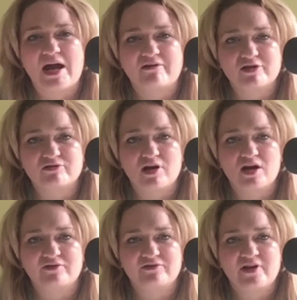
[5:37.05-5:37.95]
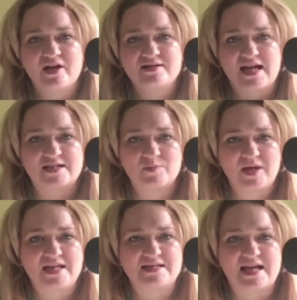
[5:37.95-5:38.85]
paragraph tags,
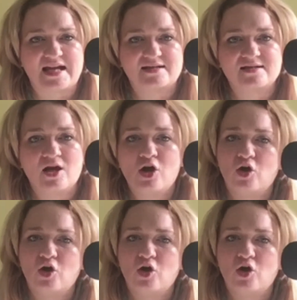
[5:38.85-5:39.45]
P tags,